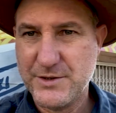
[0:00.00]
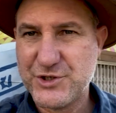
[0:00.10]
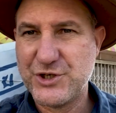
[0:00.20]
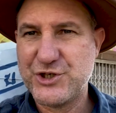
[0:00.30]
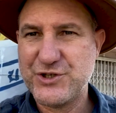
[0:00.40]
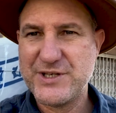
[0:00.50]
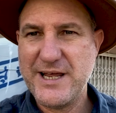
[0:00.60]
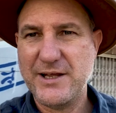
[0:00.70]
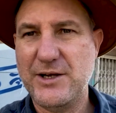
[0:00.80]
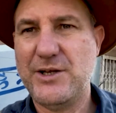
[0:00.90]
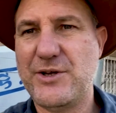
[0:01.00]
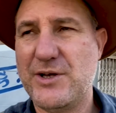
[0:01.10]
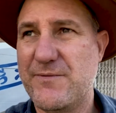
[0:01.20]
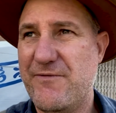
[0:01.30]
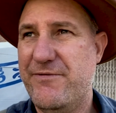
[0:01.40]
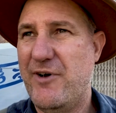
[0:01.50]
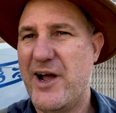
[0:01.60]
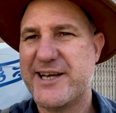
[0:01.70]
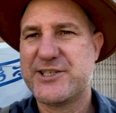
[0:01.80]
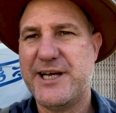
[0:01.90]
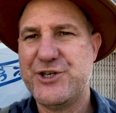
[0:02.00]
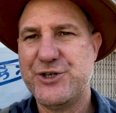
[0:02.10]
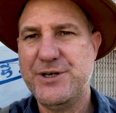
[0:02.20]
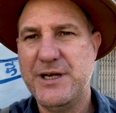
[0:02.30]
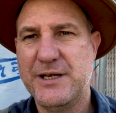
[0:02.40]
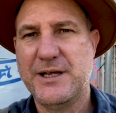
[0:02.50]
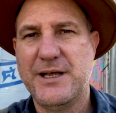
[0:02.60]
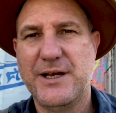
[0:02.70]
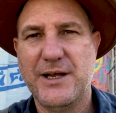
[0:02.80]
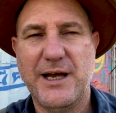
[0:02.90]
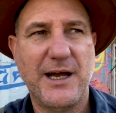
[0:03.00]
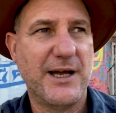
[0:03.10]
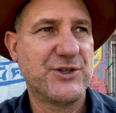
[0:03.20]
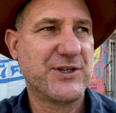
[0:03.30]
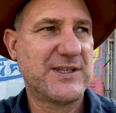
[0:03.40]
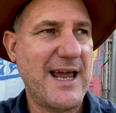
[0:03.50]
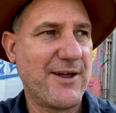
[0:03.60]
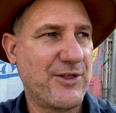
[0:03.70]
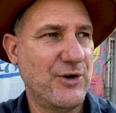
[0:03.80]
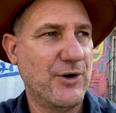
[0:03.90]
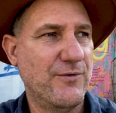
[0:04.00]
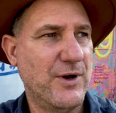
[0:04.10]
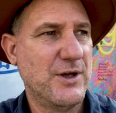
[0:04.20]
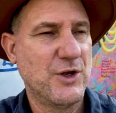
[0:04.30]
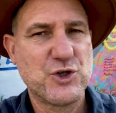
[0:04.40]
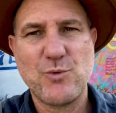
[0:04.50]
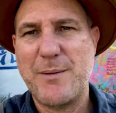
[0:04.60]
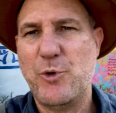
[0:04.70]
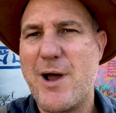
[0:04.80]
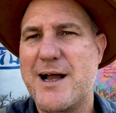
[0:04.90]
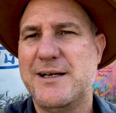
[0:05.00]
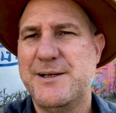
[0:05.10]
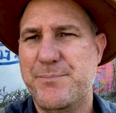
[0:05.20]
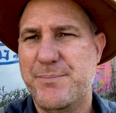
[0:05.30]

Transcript: So just near the fire station, just south of Suam Luang